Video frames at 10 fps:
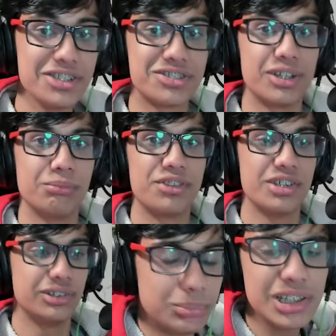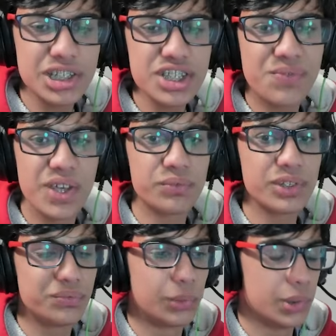something. My least
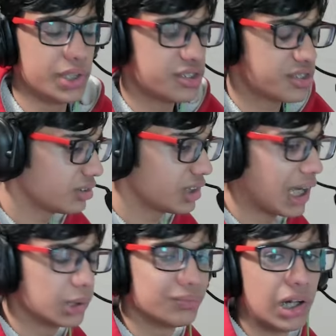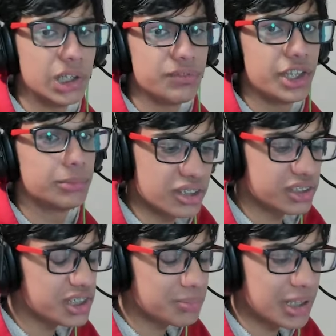favorite voice out of all of them. I
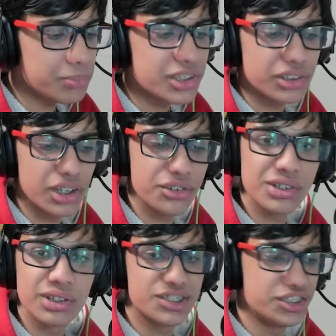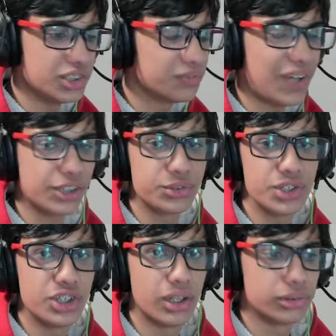think he might be another Steel
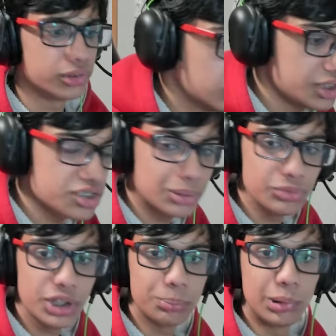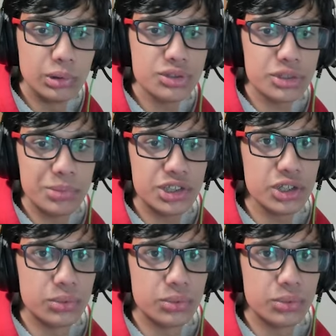Factory character. I think some of the polos are making a